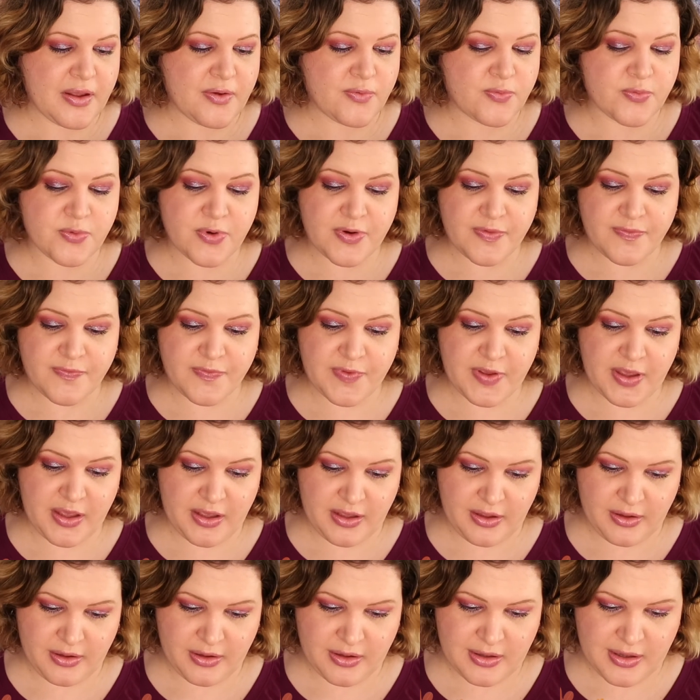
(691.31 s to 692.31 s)

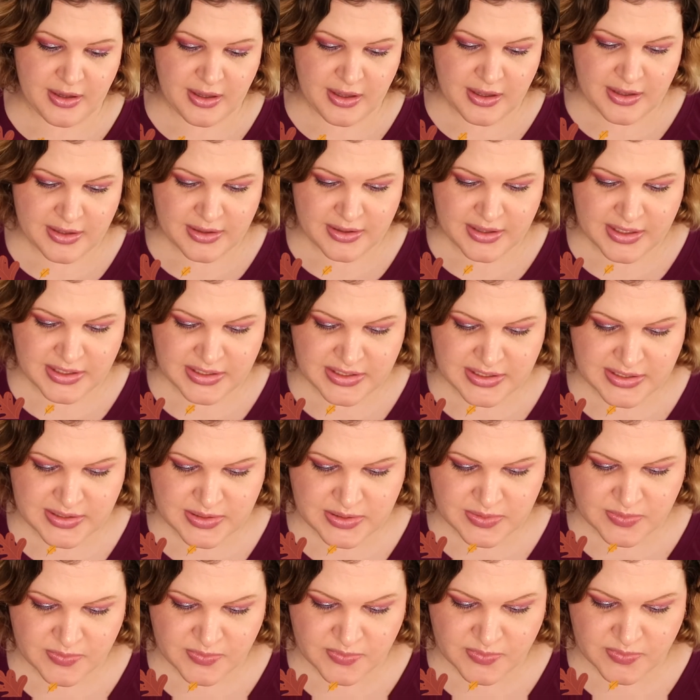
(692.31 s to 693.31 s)
Reveal.
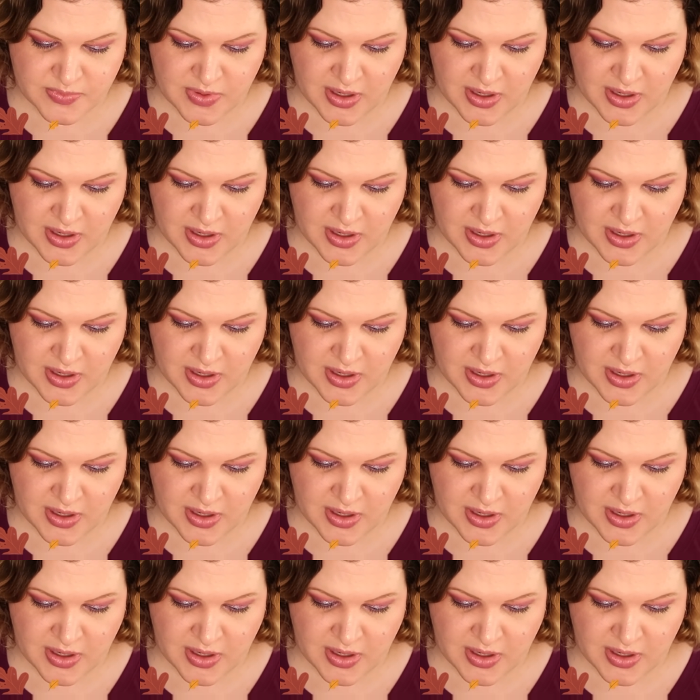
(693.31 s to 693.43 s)
This